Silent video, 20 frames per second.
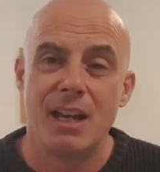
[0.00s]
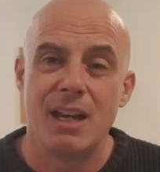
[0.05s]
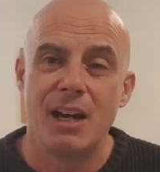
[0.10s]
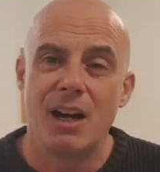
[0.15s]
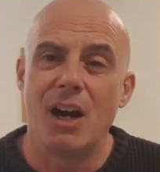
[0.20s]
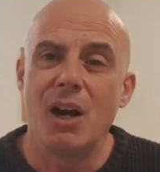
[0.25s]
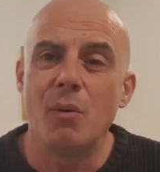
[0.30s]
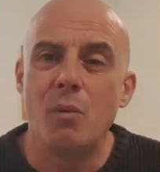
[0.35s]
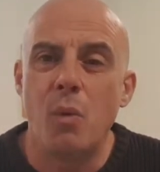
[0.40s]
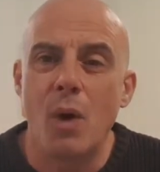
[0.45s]

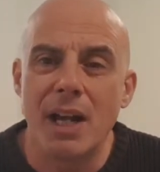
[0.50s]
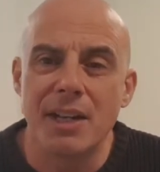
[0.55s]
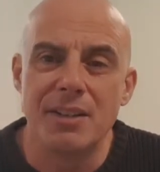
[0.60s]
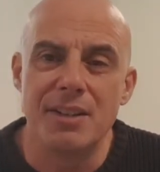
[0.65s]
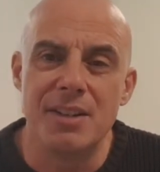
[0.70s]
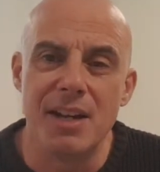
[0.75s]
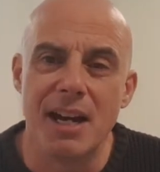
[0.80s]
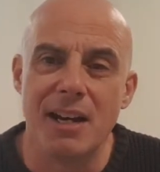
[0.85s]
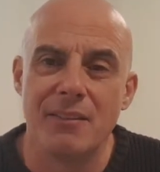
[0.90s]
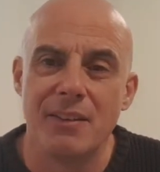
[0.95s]
I
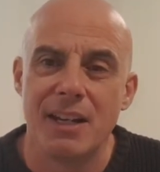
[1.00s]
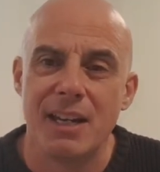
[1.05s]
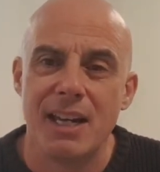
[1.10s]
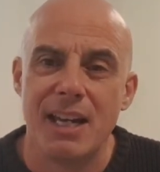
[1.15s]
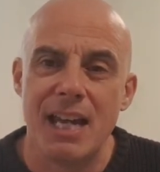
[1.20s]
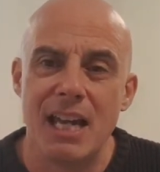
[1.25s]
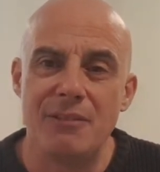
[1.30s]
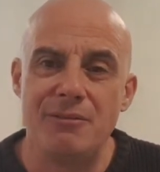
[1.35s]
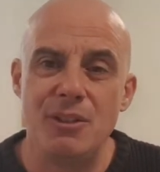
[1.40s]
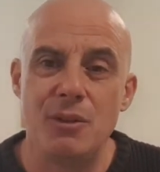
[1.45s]
wonder
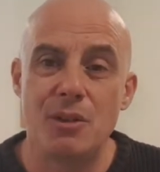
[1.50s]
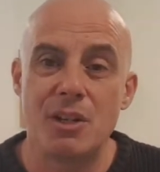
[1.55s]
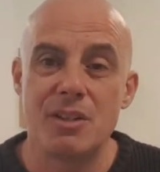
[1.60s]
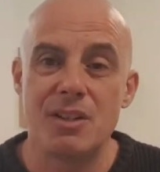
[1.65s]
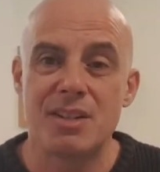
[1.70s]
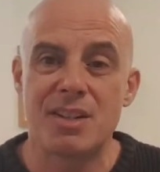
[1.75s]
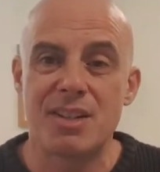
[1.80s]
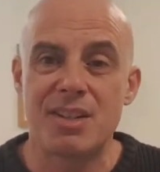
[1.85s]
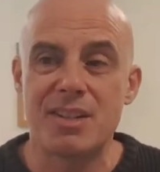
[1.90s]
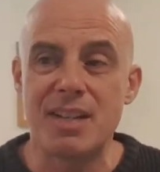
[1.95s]
if you can
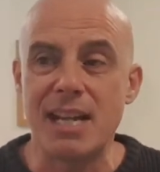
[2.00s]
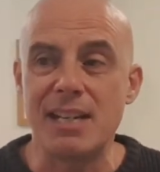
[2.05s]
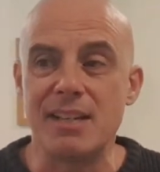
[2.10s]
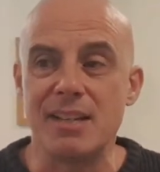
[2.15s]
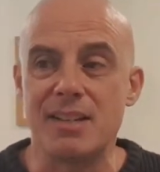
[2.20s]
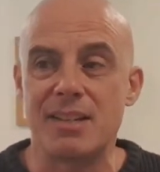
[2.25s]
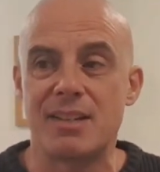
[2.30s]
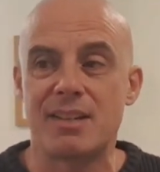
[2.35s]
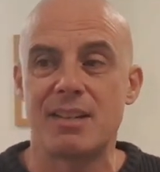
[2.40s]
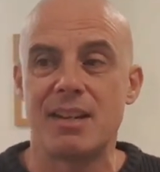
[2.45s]

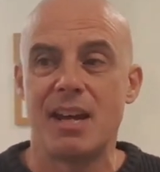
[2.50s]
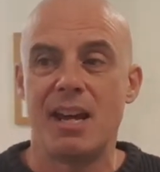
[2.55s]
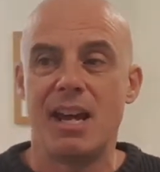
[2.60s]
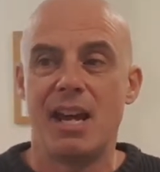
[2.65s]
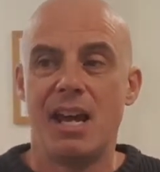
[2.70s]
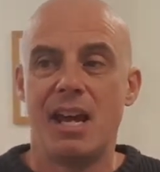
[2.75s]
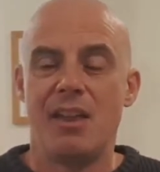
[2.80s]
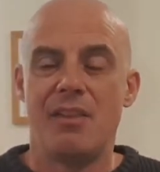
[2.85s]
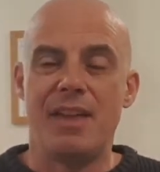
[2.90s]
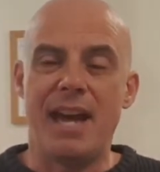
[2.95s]
sense
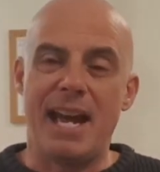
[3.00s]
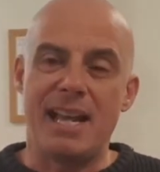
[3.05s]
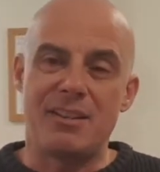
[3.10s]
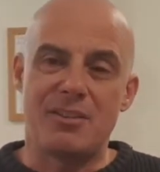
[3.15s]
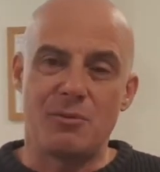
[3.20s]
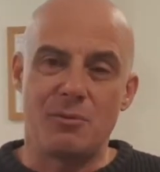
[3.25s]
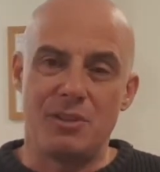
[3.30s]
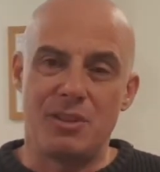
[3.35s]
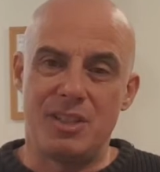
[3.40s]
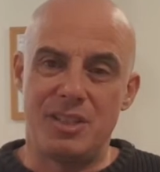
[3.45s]
that
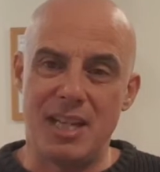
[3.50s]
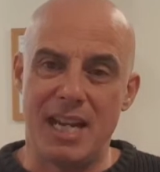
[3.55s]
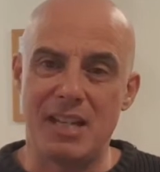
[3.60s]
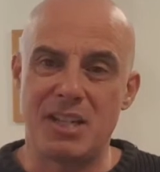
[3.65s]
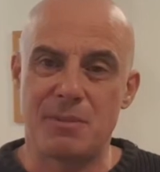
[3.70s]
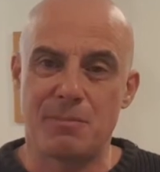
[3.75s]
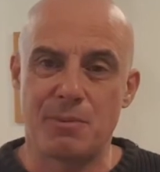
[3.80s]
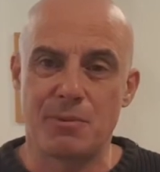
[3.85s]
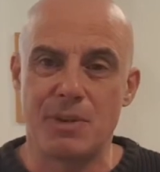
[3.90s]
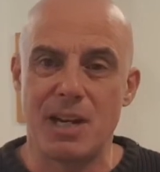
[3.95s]
sort of
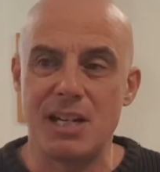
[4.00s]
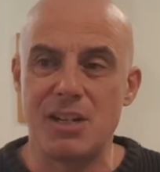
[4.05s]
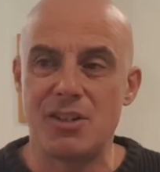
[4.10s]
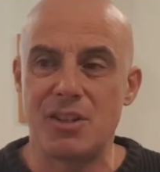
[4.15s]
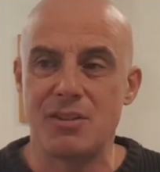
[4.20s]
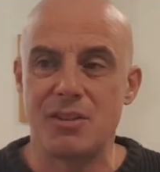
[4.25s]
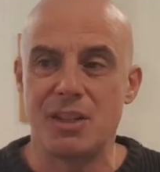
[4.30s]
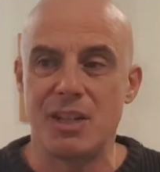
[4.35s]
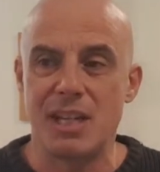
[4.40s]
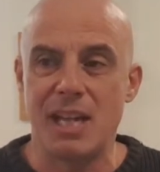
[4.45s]

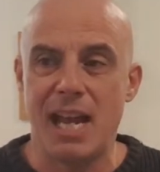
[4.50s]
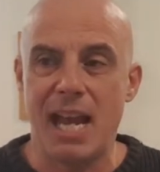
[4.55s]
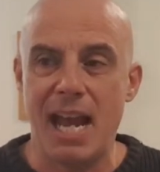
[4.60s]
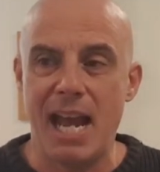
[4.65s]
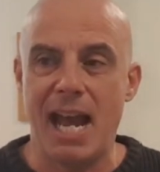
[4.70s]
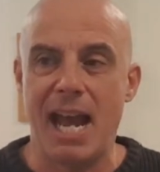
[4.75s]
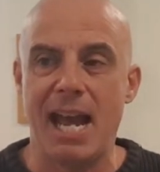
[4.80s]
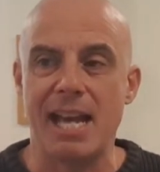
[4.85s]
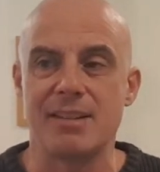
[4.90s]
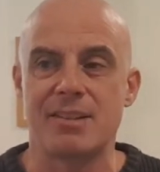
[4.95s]
desperation that he
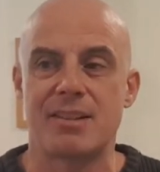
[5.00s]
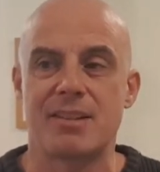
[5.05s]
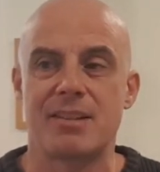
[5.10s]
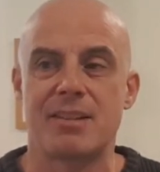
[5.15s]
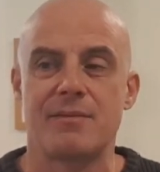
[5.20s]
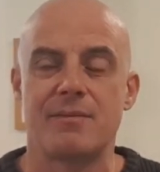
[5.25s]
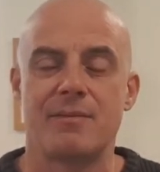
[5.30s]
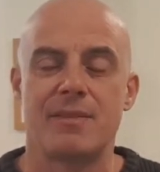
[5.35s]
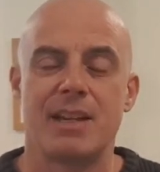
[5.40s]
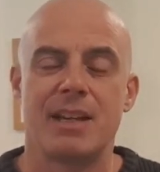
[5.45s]
has.
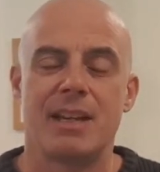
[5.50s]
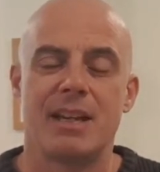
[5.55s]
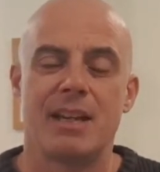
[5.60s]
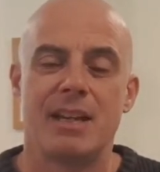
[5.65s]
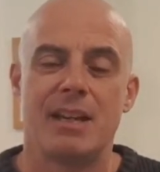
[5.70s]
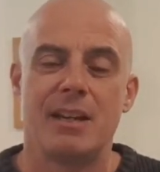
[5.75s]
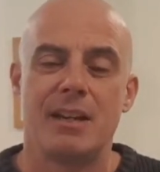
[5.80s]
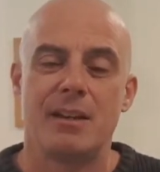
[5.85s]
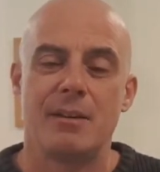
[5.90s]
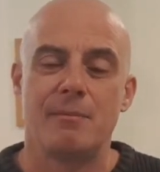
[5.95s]

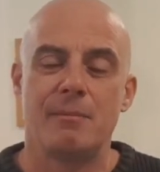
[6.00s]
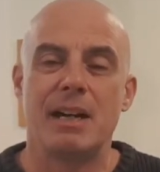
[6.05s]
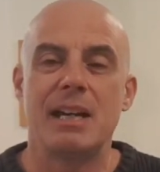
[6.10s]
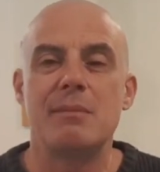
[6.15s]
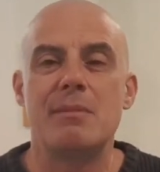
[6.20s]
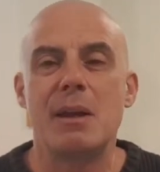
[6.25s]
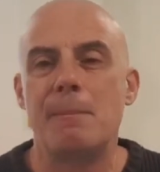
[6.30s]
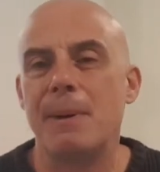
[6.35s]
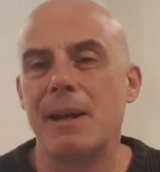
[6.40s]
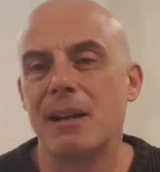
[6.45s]

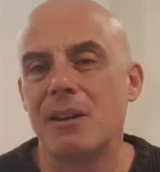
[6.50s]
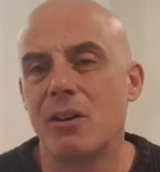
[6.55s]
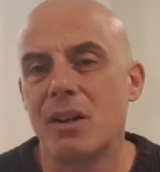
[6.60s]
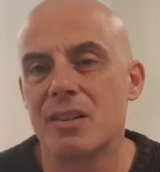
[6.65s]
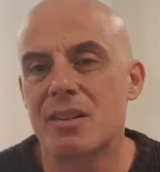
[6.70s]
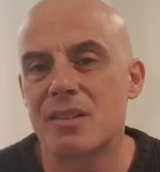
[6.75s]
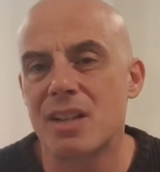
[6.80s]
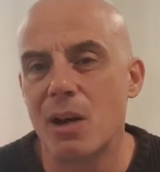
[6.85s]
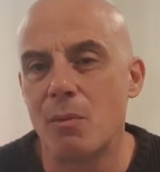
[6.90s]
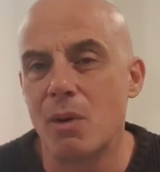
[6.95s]
Maybe a bit like
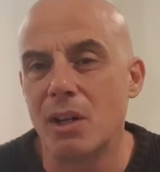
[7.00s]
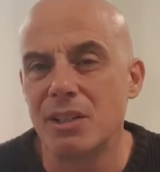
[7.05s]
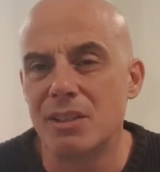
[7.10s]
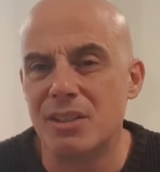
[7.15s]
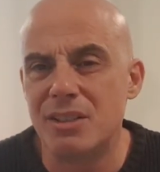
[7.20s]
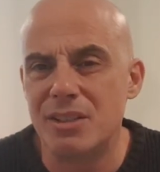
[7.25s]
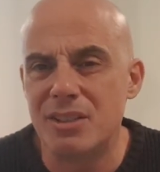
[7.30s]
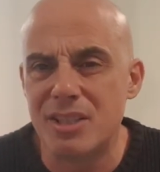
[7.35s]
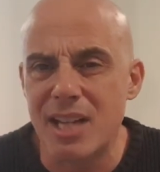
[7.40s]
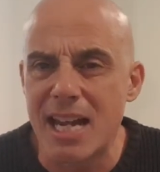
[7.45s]
someone
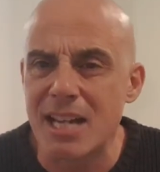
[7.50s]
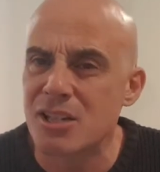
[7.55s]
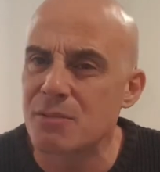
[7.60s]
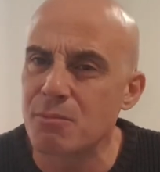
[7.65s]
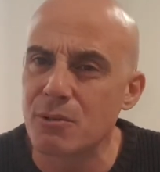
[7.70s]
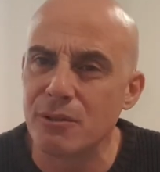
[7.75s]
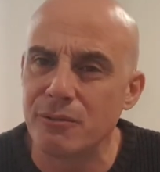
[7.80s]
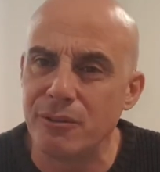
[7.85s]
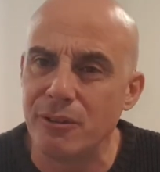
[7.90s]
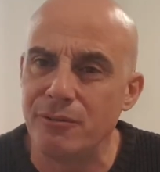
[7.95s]

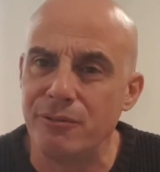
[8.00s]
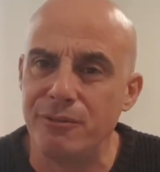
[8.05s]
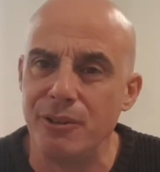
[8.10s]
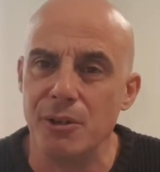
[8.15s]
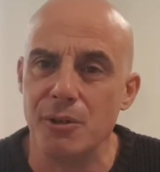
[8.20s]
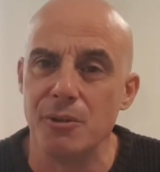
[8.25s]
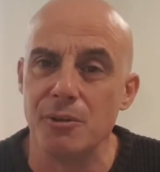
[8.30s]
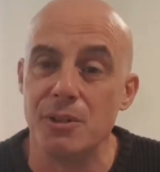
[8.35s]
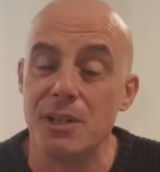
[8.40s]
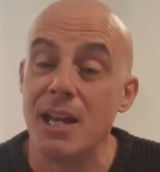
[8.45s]
desperate for
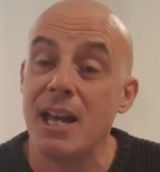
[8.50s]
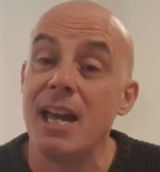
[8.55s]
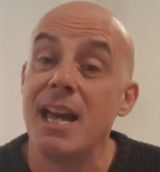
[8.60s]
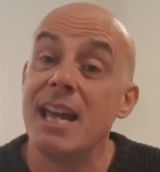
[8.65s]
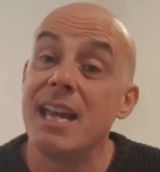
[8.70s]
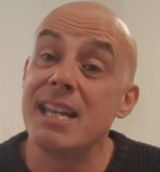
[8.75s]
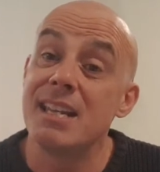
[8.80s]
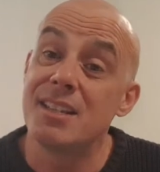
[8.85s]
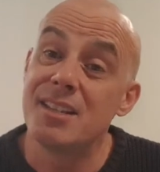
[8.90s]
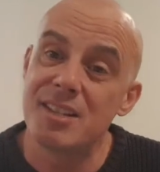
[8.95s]
food,
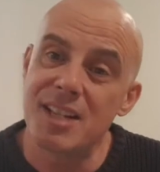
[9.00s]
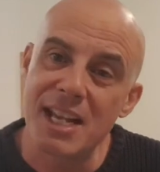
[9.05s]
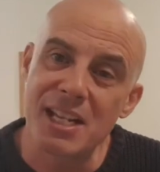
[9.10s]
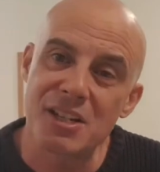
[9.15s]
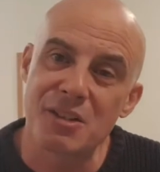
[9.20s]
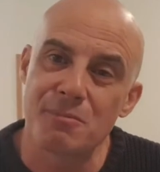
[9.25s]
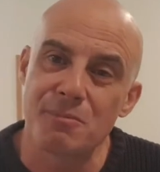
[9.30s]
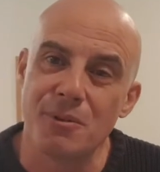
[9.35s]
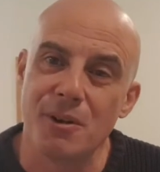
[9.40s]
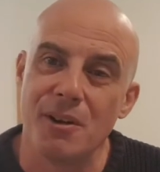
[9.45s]
he's
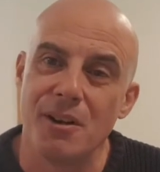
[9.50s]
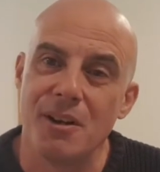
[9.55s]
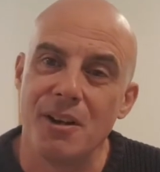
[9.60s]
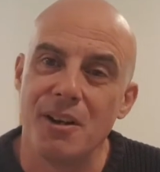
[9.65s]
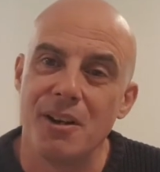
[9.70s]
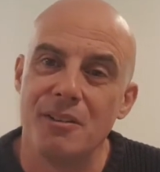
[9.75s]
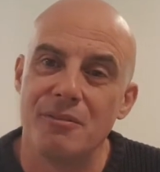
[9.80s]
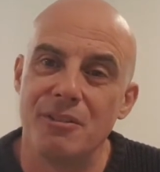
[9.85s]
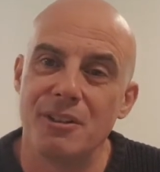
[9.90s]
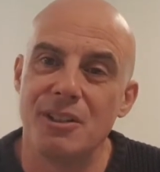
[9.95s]
desperate
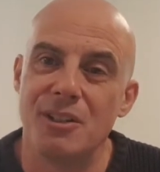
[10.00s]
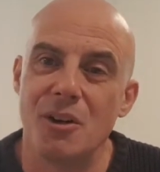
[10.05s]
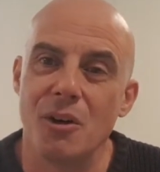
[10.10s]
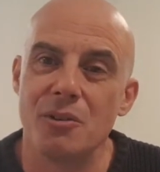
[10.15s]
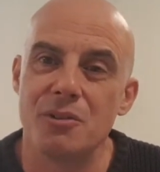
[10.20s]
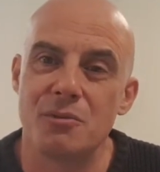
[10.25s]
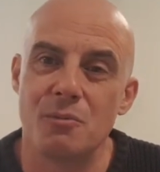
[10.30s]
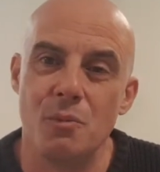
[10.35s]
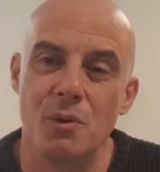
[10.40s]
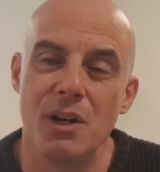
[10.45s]
for
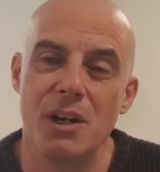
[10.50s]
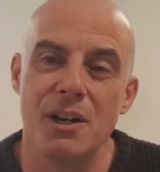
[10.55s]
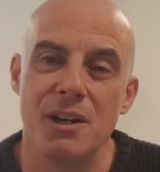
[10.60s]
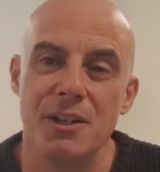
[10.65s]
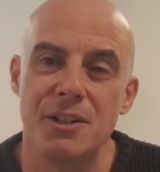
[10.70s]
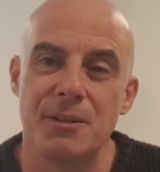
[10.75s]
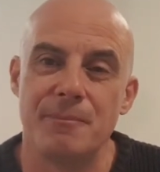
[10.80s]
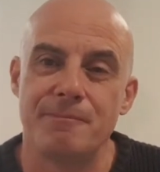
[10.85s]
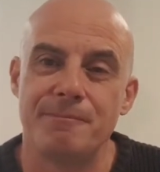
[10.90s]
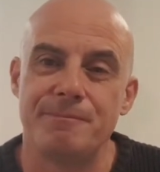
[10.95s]
God's word.